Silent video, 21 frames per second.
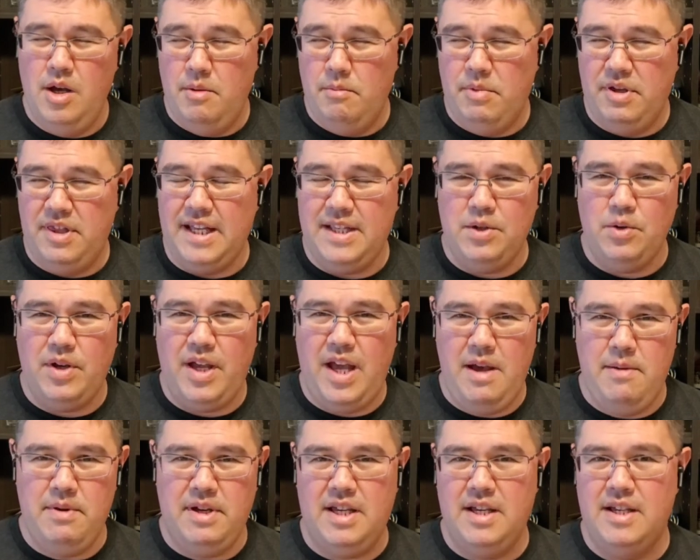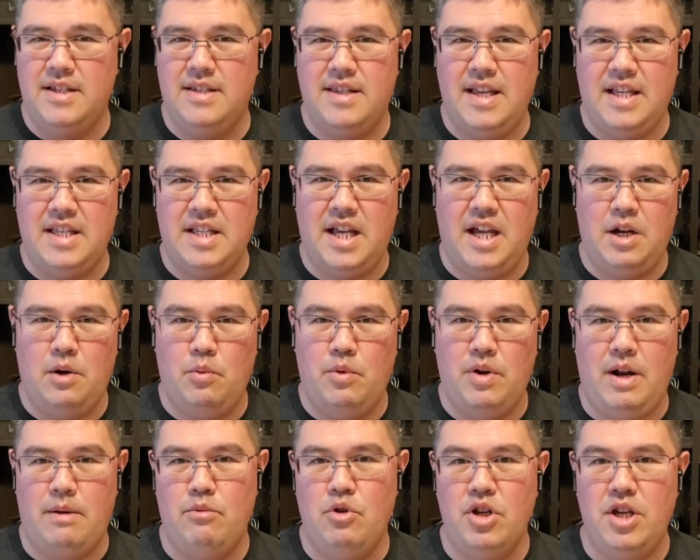but that's okay because that's kind of
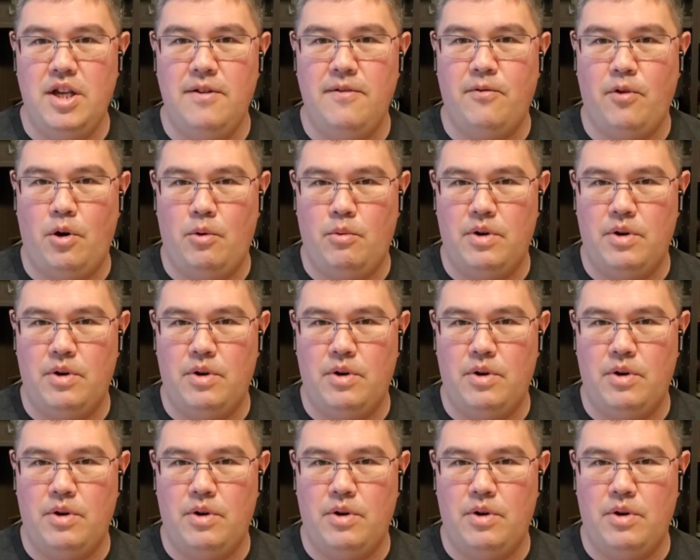what I'm looking for